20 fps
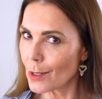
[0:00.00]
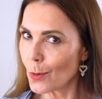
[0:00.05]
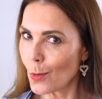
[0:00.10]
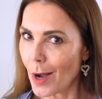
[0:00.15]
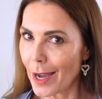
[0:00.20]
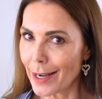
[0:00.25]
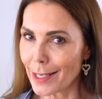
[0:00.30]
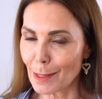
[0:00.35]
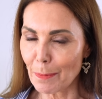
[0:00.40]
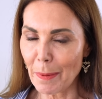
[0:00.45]
the
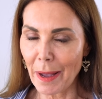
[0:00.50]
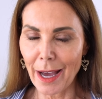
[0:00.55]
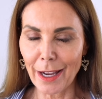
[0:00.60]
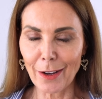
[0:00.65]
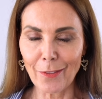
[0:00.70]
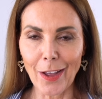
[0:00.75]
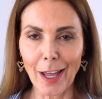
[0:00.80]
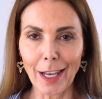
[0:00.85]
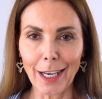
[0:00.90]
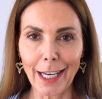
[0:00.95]
widest part
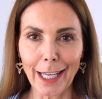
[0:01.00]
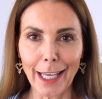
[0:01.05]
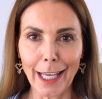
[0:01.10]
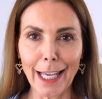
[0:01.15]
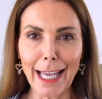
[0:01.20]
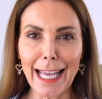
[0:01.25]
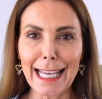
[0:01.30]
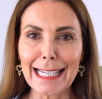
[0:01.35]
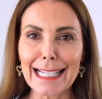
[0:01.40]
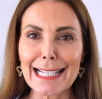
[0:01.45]
of our
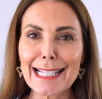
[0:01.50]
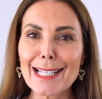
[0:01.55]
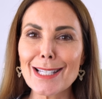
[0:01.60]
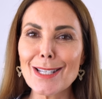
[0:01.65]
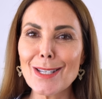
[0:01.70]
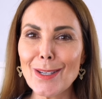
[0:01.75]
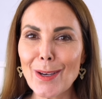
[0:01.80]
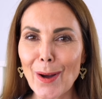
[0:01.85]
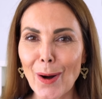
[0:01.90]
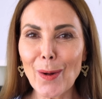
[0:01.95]
leg and it's
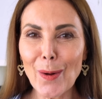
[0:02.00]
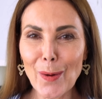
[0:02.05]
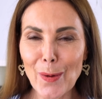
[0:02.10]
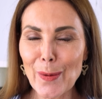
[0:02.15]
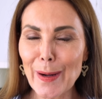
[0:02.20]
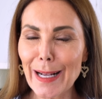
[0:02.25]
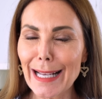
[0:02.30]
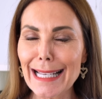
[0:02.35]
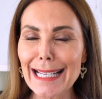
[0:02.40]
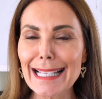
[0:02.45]
not
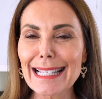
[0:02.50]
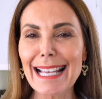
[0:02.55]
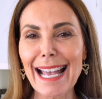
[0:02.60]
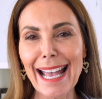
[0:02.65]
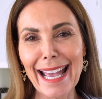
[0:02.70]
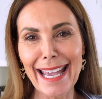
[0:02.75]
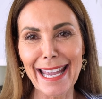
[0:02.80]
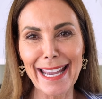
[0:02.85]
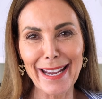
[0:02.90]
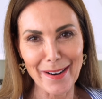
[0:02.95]
always
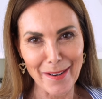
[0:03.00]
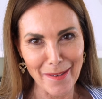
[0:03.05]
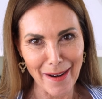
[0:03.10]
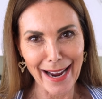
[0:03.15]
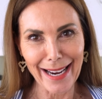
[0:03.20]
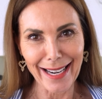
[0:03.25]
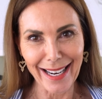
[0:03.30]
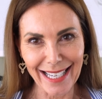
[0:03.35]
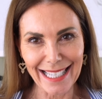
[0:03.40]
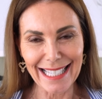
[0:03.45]
a
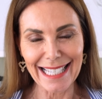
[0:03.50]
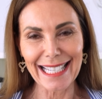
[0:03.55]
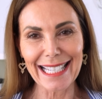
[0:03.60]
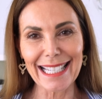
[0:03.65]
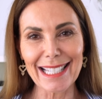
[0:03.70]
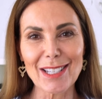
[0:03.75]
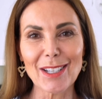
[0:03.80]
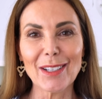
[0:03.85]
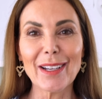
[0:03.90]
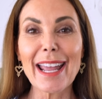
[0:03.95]
great
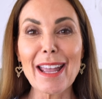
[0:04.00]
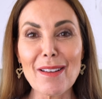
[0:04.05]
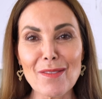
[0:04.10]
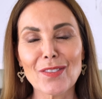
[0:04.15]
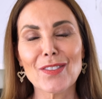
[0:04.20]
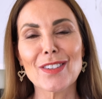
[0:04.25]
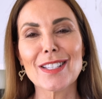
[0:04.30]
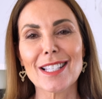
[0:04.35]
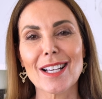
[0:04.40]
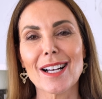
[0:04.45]
idea to
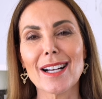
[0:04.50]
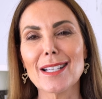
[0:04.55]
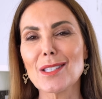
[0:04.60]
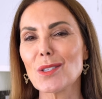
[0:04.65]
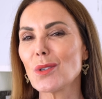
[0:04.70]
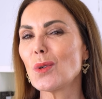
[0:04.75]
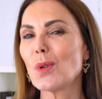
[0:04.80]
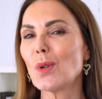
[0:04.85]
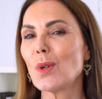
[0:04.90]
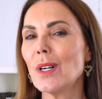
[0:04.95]
emphasize
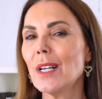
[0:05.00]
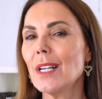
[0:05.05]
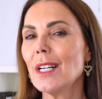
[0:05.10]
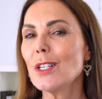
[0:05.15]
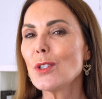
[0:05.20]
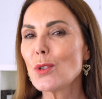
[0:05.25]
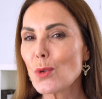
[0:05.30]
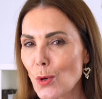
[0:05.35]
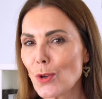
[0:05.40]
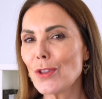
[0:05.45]
or
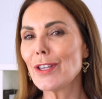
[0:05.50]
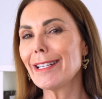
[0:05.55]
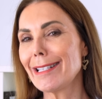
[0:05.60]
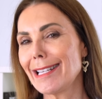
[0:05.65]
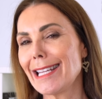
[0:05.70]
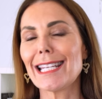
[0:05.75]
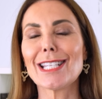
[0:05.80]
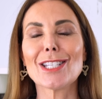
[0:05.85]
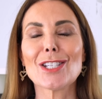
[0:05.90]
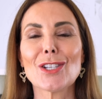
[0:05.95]
draw the
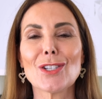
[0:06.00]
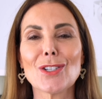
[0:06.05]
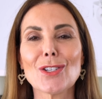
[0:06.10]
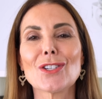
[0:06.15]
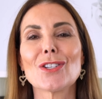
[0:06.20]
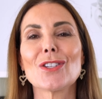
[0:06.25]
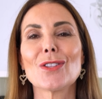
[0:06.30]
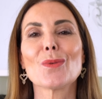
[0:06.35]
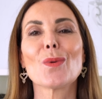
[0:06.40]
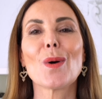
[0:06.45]
attention
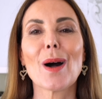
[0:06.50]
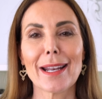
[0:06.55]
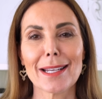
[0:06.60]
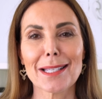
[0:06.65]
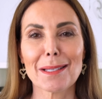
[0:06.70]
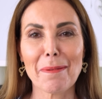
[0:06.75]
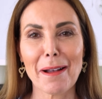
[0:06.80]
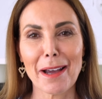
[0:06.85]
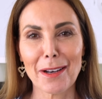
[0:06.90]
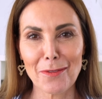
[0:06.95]
into the
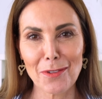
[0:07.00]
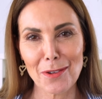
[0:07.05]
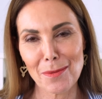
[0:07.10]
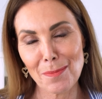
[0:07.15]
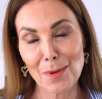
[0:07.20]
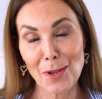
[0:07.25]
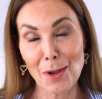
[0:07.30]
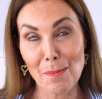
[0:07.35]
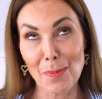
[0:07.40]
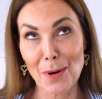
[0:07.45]
widest part of your,
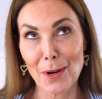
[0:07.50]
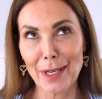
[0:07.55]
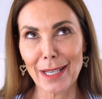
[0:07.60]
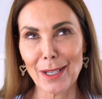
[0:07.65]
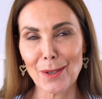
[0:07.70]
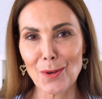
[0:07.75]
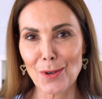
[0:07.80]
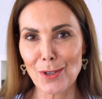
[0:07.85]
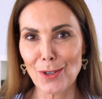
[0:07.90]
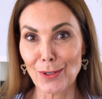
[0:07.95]
your
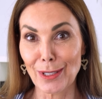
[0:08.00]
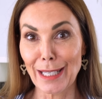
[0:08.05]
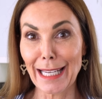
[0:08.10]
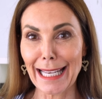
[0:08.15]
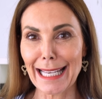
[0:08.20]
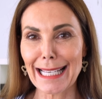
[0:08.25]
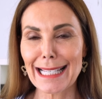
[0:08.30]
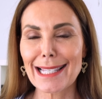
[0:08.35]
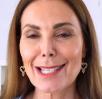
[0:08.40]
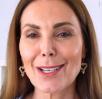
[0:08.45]
body or your legs.